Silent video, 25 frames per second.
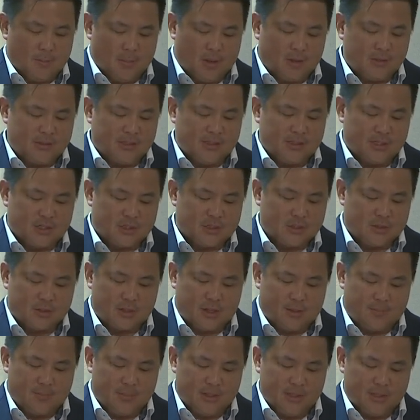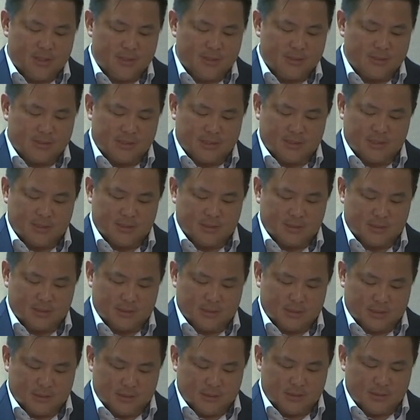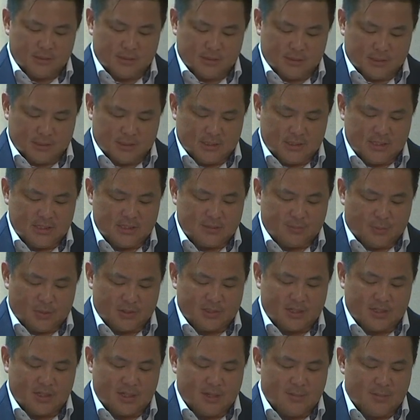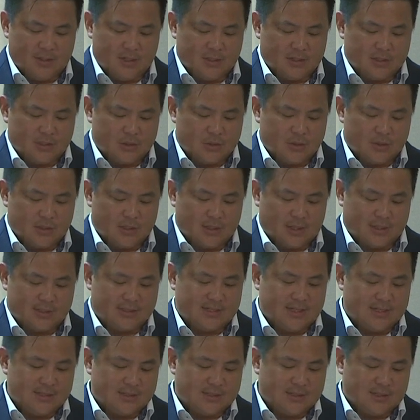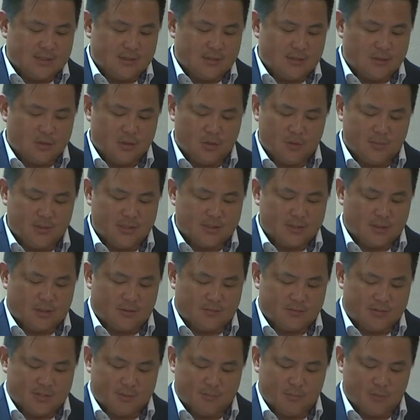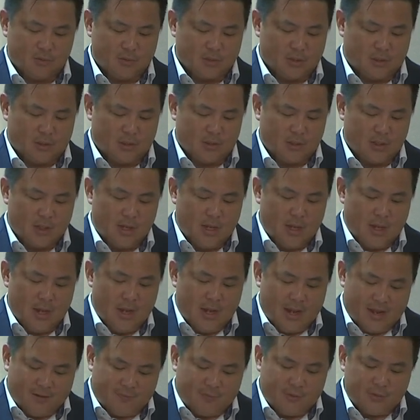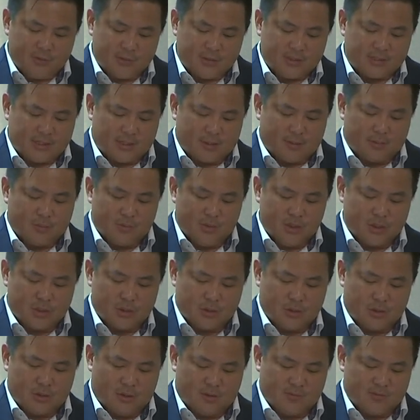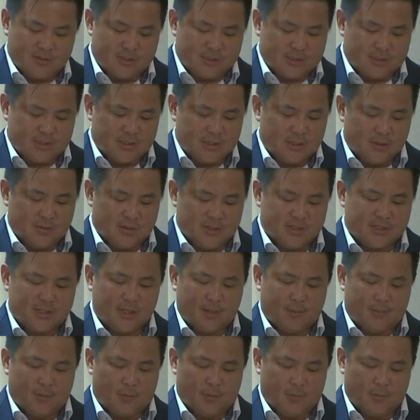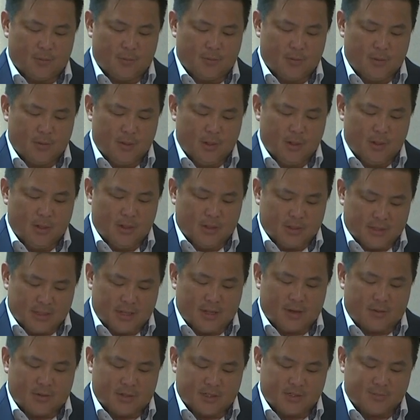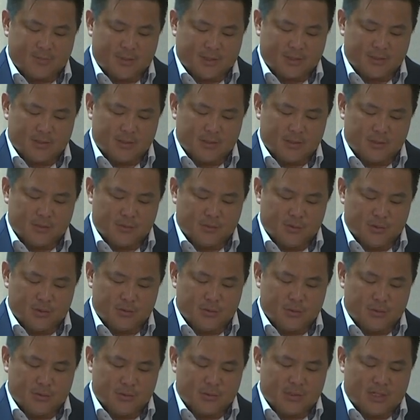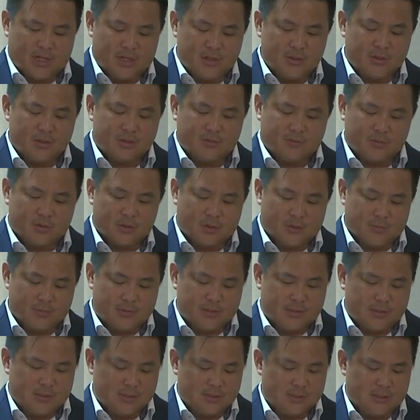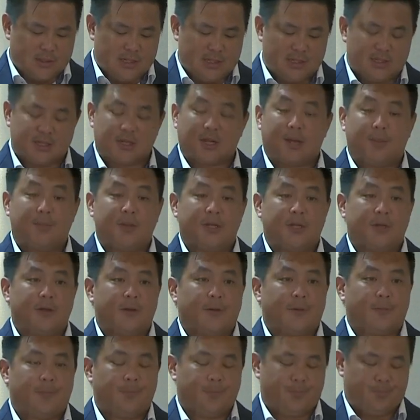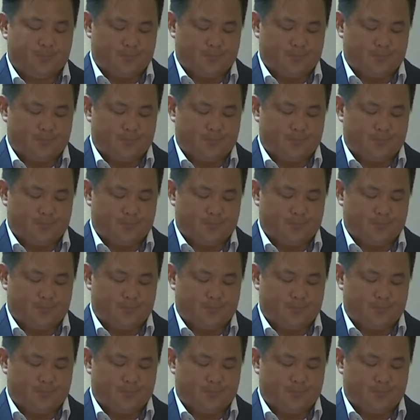Multinational companies in the esports and gaming industry like Tencent, Ubisoft, and Moonton have also set up regional offices here in Singapore. They are expected to introduce hundreds of jobs in the coming year.